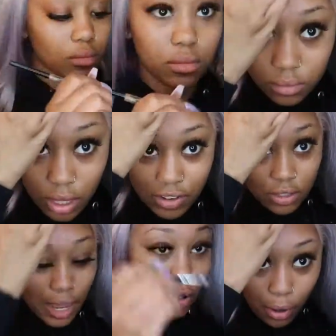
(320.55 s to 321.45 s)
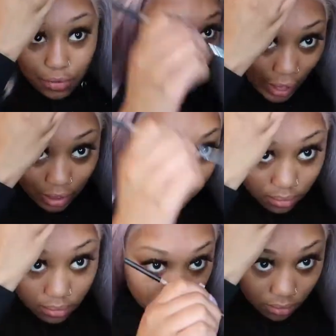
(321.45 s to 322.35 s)
in with bronzer afterwards
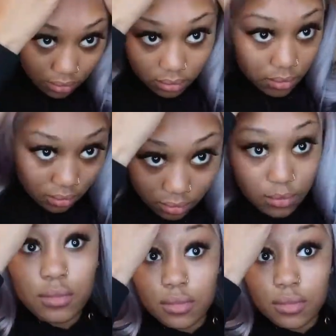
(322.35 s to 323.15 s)
because the